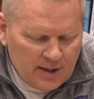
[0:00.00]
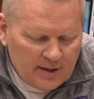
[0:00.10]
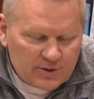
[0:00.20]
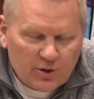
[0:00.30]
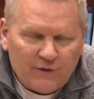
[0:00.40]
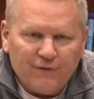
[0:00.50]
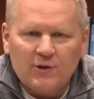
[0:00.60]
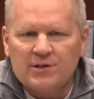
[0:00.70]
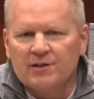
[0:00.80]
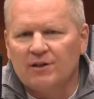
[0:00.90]
So the
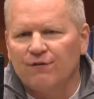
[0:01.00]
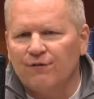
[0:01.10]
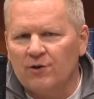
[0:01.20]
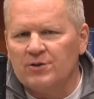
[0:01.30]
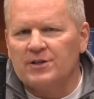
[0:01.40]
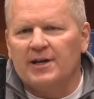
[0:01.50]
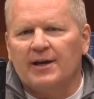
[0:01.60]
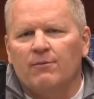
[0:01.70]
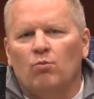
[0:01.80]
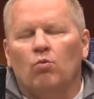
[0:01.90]
first
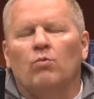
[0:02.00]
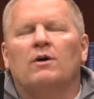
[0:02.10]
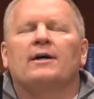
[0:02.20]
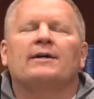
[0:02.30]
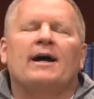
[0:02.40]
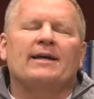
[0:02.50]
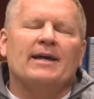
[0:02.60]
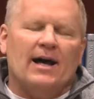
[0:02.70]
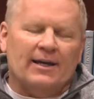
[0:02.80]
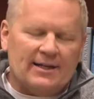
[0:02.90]
and I
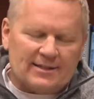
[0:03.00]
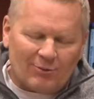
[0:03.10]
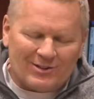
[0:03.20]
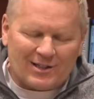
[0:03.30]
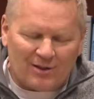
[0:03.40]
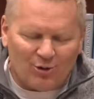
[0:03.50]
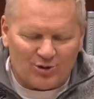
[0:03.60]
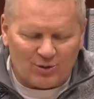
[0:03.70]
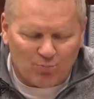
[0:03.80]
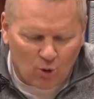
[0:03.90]
guess I would say the
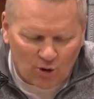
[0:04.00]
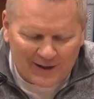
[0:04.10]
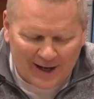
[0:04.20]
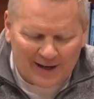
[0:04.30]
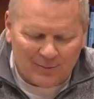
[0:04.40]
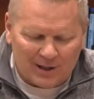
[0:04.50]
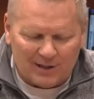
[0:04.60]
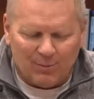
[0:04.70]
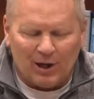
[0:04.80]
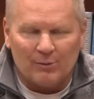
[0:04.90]
most important item in a
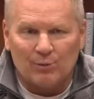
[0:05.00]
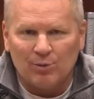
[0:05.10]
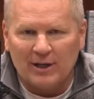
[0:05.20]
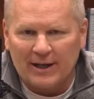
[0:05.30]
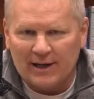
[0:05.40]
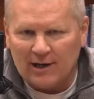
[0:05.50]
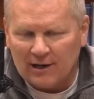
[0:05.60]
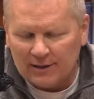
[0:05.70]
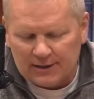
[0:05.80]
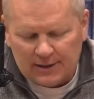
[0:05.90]
department plan
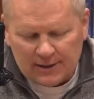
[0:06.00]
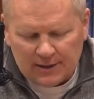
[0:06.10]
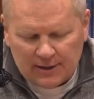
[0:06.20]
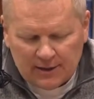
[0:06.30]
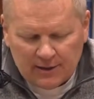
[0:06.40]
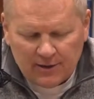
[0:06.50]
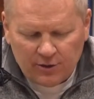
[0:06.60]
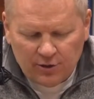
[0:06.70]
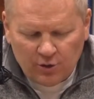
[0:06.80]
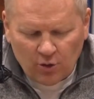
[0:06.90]
are
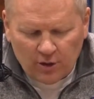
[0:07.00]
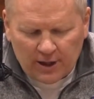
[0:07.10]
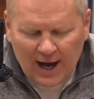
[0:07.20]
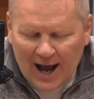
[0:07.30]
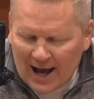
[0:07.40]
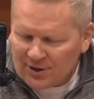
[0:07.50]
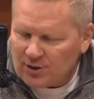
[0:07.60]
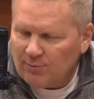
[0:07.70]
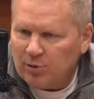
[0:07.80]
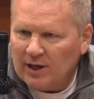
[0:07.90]
your
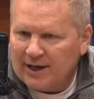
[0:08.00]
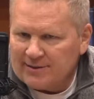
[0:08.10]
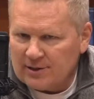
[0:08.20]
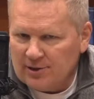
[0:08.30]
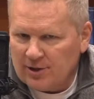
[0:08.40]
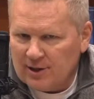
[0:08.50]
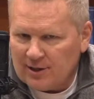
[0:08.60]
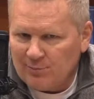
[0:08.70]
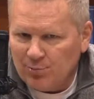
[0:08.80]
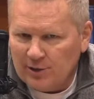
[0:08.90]
action plans that you're going to
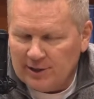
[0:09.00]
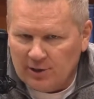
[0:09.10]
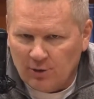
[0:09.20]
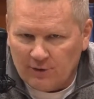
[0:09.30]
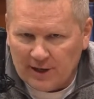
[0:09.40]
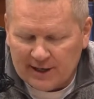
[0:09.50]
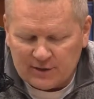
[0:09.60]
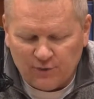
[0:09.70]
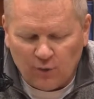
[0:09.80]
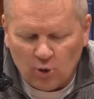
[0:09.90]
complete over the
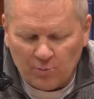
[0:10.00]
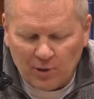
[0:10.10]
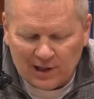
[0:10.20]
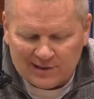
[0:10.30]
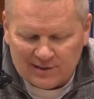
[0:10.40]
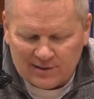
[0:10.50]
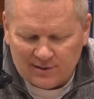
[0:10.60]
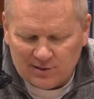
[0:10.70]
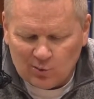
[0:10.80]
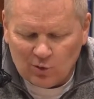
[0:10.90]
next 4 months
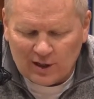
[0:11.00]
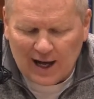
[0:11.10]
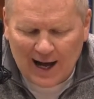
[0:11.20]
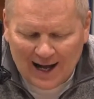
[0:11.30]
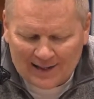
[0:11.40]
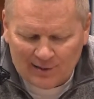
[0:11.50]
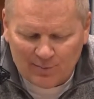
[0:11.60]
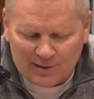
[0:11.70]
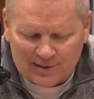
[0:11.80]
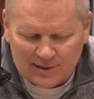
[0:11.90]
to work on the
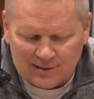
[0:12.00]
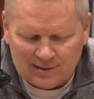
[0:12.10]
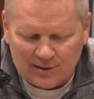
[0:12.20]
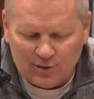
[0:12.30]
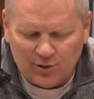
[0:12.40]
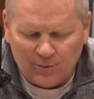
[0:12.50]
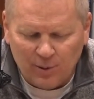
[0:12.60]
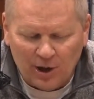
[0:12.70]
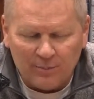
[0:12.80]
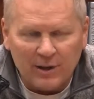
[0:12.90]
business in your
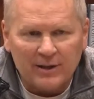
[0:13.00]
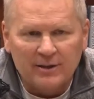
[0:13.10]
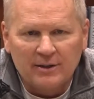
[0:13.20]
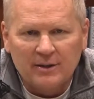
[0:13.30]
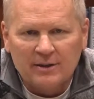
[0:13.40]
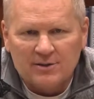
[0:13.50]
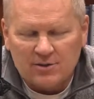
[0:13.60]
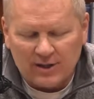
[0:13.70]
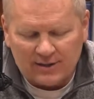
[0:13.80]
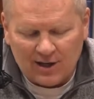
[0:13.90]
department
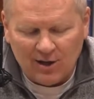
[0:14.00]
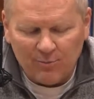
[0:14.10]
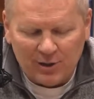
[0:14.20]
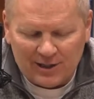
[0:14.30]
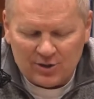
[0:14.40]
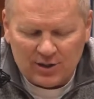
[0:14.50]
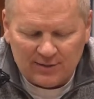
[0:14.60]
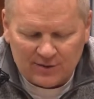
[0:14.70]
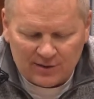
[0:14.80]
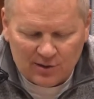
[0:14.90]
so that the company
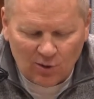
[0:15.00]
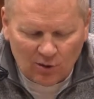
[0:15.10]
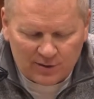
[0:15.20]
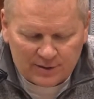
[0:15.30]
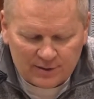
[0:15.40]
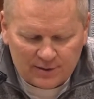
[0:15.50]
achieves its goals.